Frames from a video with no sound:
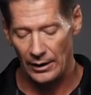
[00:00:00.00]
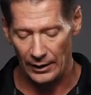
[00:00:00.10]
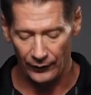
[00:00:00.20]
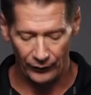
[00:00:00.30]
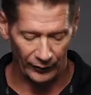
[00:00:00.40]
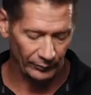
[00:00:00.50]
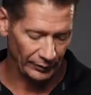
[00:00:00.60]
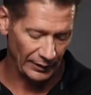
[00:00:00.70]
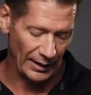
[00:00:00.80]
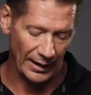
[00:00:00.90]
is
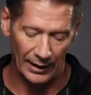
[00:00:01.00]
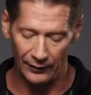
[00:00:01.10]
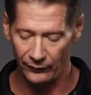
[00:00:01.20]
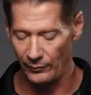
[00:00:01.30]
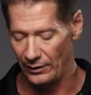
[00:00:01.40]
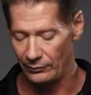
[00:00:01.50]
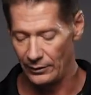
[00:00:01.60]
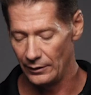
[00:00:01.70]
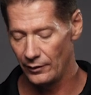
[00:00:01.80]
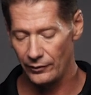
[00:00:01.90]
simply to have
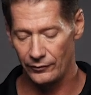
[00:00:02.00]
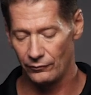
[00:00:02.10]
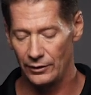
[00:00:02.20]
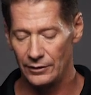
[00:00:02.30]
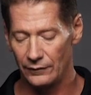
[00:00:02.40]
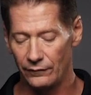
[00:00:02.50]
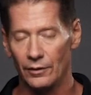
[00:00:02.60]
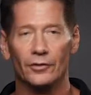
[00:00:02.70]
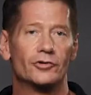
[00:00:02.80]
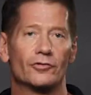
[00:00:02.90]
maybe 3
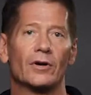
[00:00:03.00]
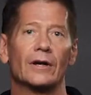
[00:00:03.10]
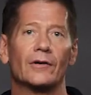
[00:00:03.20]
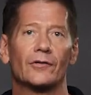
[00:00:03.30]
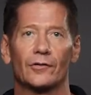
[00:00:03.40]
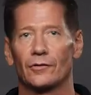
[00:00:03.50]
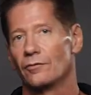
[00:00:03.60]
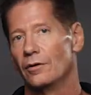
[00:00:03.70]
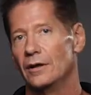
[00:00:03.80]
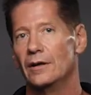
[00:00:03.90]
different drinks
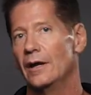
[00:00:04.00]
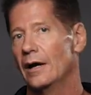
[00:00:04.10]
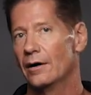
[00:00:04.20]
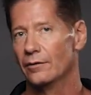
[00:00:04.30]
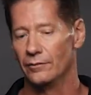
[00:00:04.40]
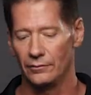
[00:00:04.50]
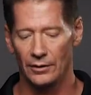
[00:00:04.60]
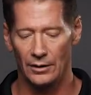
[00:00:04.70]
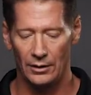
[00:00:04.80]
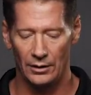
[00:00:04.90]
written down
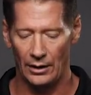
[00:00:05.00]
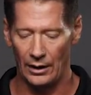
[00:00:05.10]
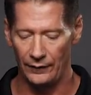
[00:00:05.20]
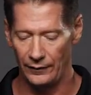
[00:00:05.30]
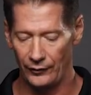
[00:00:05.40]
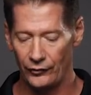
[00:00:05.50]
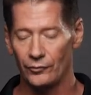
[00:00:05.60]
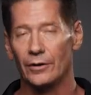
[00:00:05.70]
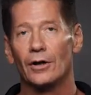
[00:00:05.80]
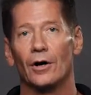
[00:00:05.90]
on these
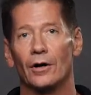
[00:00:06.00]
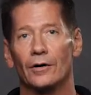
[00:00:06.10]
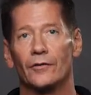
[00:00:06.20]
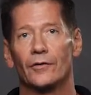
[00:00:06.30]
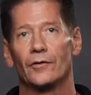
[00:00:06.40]
3 cards.